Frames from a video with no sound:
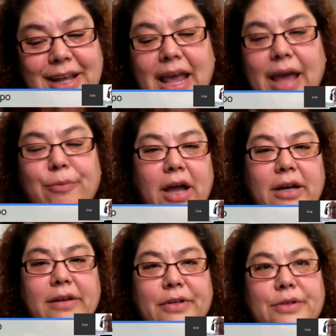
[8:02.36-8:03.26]
and we
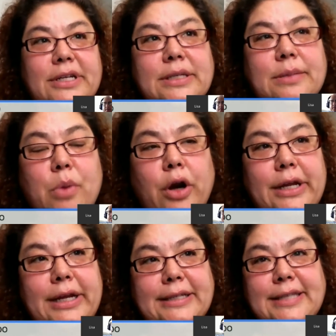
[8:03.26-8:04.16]
kind of use it as a
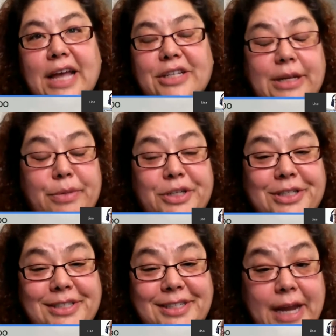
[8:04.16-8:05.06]
marketing /
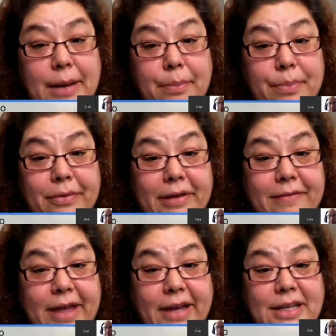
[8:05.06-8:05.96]
admissions type event.